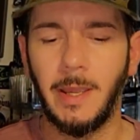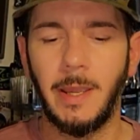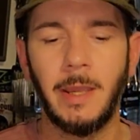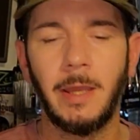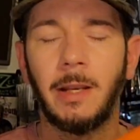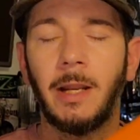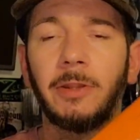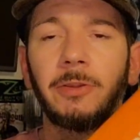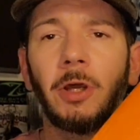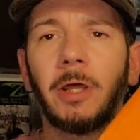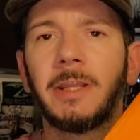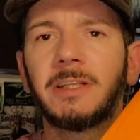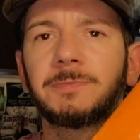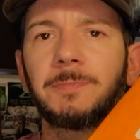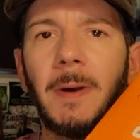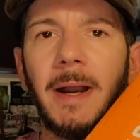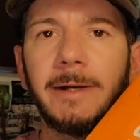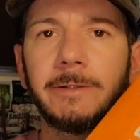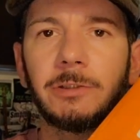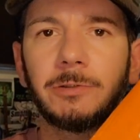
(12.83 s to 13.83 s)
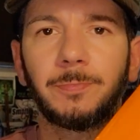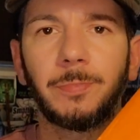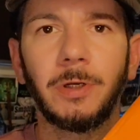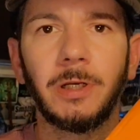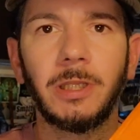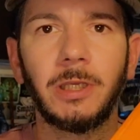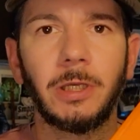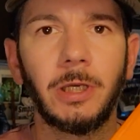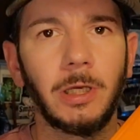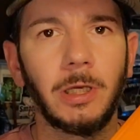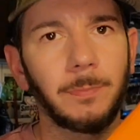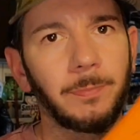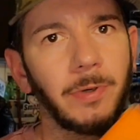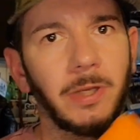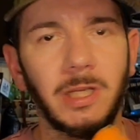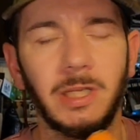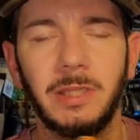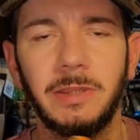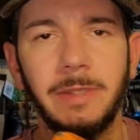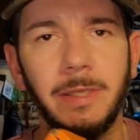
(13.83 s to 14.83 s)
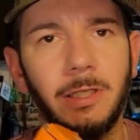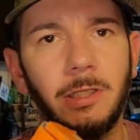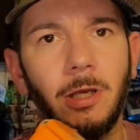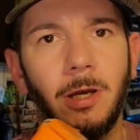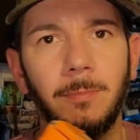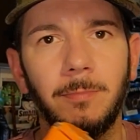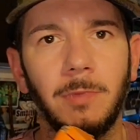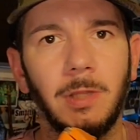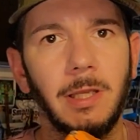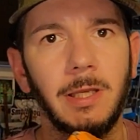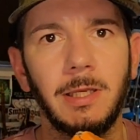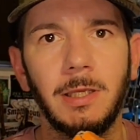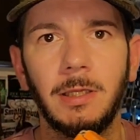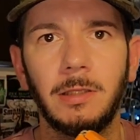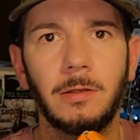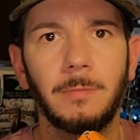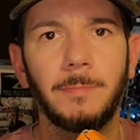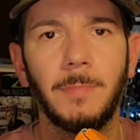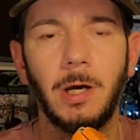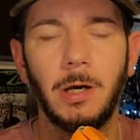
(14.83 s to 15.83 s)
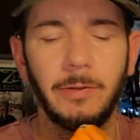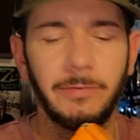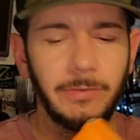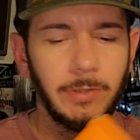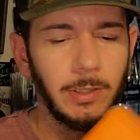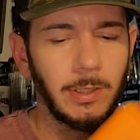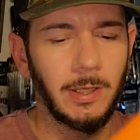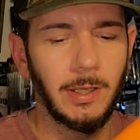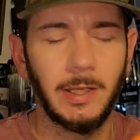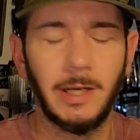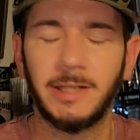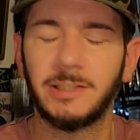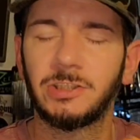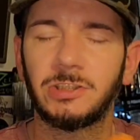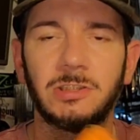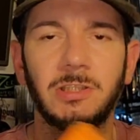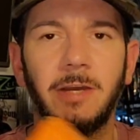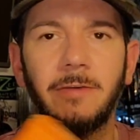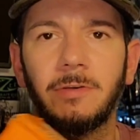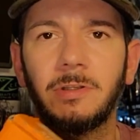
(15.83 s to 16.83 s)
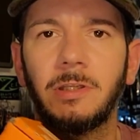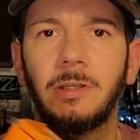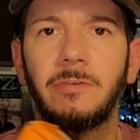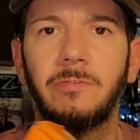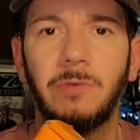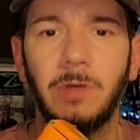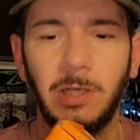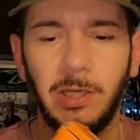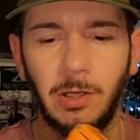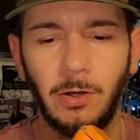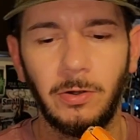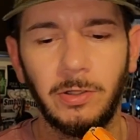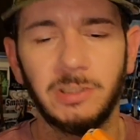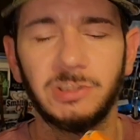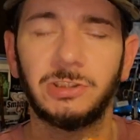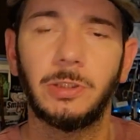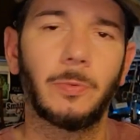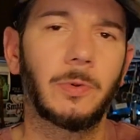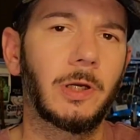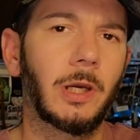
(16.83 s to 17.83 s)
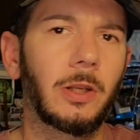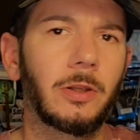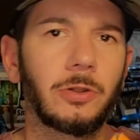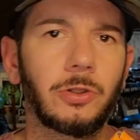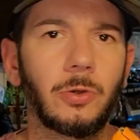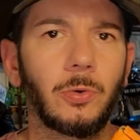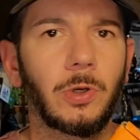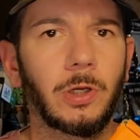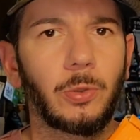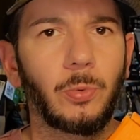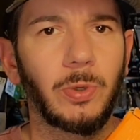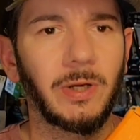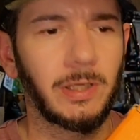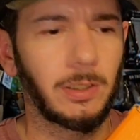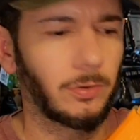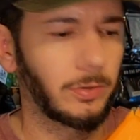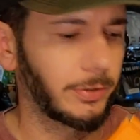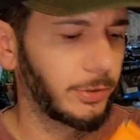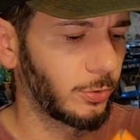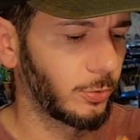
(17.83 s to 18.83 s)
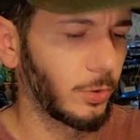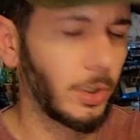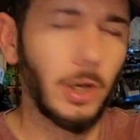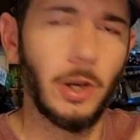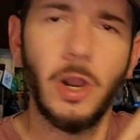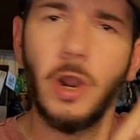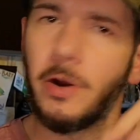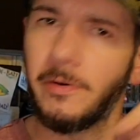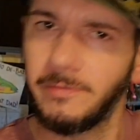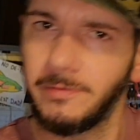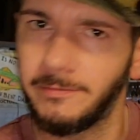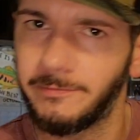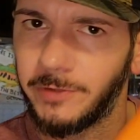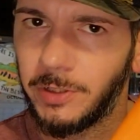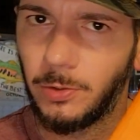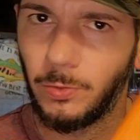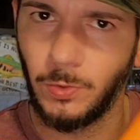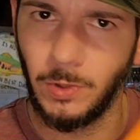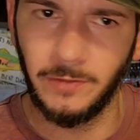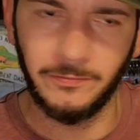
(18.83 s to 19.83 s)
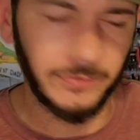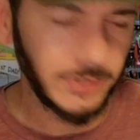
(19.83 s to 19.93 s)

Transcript: And I thought this box was pretty good, but it did come late in the month and I just never did a video on it. So we're gonna do a quick little overview of